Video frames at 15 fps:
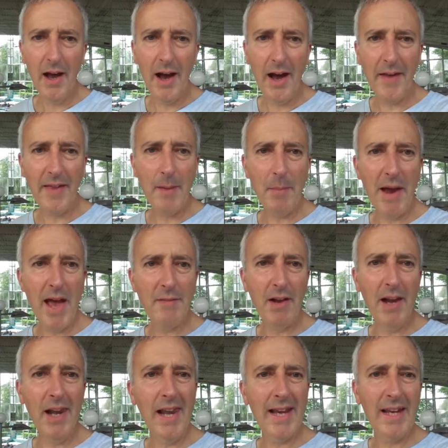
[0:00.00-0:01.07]
They may have a
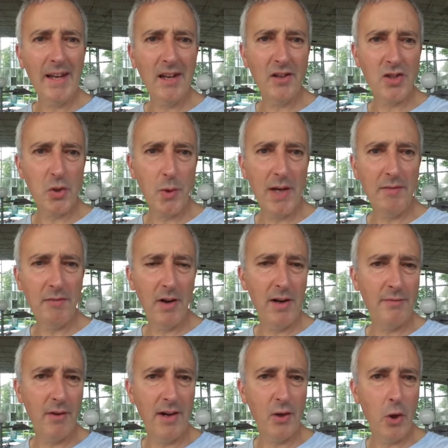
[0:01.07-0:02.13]
link to a very,
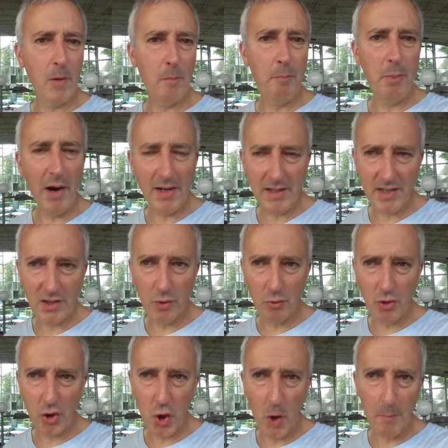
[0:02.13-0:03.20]
very good bicycle
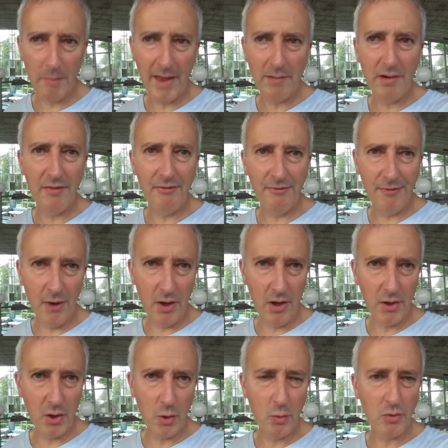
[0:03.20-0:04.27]
shop. They refer
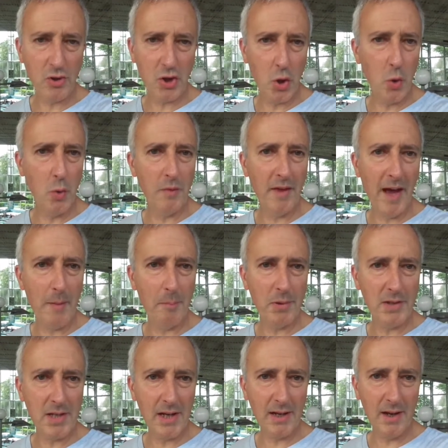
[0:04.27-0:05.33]
you to that
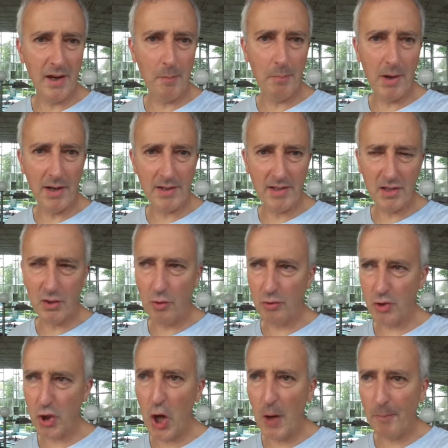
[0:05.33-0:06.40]
particular bicycle
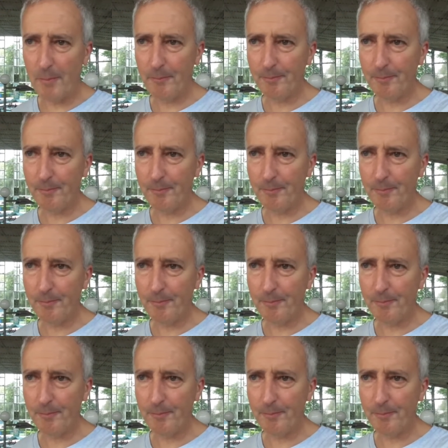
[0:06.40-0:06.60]
shop.